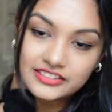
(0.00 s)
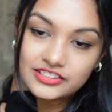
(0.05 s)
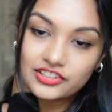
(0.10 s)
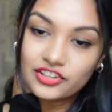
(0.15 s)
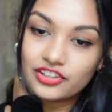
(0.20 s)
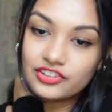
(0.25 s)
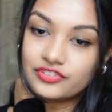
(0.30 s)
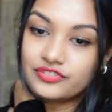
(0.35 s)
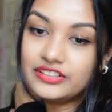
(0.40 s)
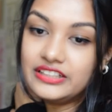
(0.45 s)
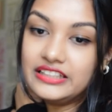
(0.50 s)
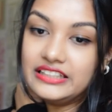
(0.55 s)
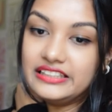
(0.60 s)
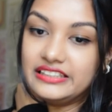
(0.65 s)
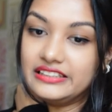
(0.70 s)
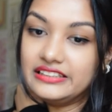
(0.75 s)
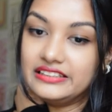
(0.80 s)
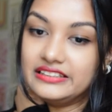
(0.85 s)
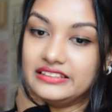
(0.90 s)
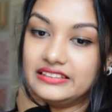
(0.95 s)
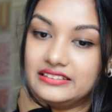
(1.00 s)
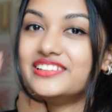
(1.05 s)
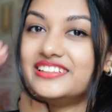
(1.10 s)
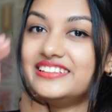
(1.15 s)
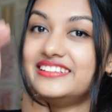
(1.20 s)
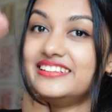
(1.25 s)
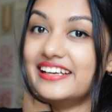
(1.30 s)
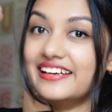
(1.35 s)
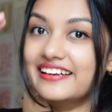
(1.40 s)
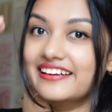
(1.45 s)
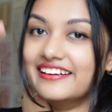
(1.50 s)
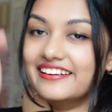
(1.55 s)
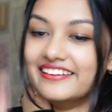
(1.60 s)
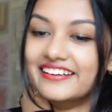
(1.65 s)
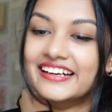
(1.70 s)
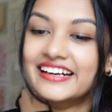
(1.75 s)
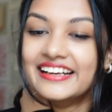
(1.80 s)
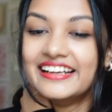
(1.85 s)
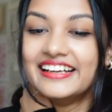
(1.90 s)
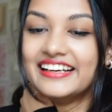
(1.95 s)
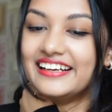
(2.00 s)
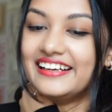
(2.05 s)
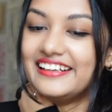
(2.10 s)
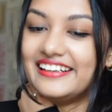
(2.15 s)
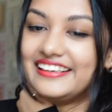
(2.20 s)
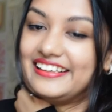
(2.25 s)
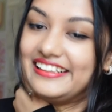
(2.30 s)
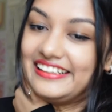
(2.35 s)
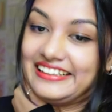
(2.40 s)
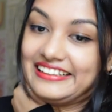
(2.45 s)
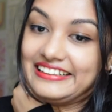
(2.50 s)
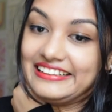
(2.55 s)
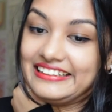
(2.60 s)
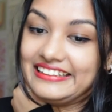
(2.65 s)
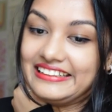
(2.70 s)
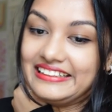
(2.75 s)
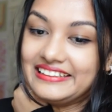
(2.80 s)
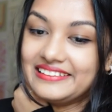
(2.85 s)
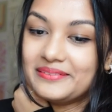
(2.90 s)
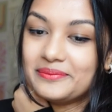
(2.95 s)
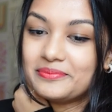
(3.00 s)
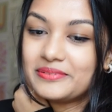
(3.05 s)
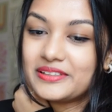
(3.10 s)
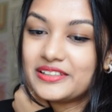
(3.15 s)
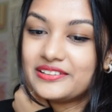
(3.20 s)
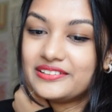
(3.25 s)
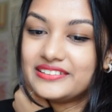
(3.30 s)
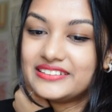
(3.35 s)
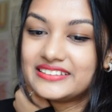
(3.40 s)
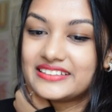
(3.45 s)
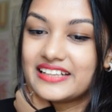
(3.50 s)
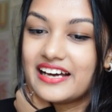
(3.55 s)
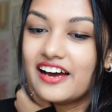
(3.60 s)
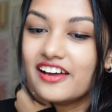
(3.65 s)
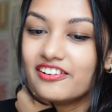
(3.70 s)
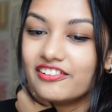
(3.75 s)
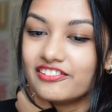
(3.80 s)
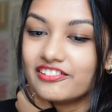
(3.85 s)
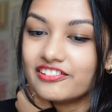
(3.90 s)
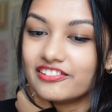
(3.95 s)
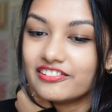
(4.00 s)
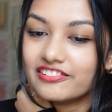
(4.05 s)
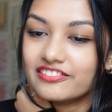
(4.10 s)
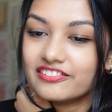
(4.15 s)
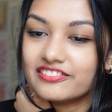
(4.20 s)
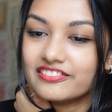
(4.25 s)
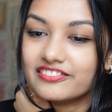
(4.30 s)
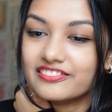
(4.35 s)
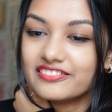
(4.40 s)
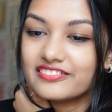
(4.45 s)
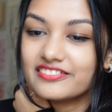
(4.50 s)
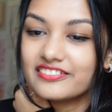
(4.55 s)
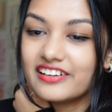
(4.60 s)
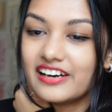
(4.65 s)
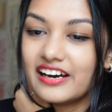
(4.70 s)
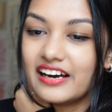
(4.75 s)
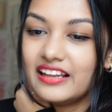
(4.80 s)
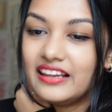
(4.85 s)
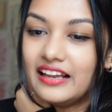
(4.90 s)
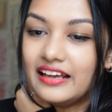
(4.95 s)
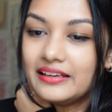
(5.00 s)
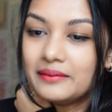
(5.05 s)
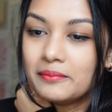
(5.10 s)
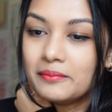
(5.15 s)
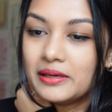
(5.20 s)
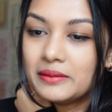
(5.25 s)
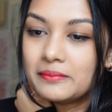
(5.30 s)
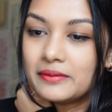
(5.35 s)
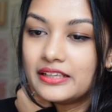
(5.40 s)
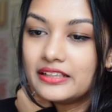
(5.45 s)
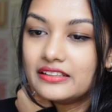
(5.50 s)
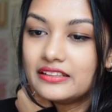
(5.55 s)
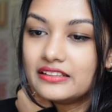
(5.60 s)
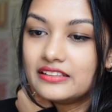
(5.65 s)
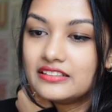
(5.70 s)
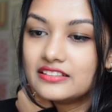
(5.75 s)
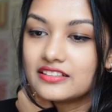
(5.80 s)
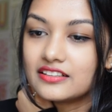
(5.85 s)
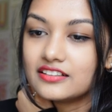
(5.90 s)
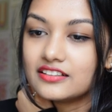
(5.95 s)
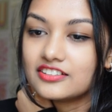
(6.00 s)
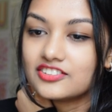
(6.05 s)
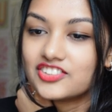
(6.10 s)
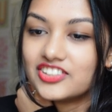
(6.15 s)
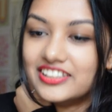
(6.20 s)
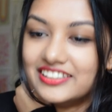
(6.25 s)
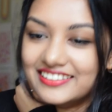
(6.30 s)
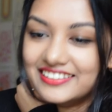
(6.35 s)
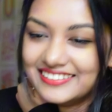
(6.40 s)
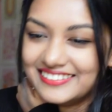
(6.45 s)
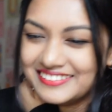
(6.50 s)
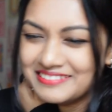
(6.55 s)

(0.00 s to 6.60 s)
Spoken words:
not really there. Because I don't know, I like my men intelligent.